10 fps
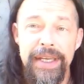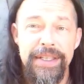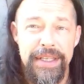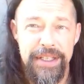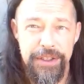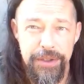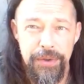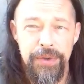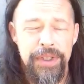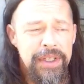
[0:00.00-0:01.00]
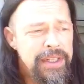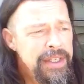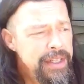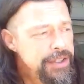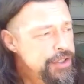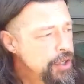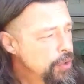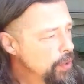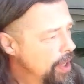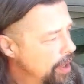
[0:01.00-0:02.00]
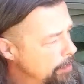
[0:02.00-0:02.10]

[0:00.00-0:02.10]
easy to do. So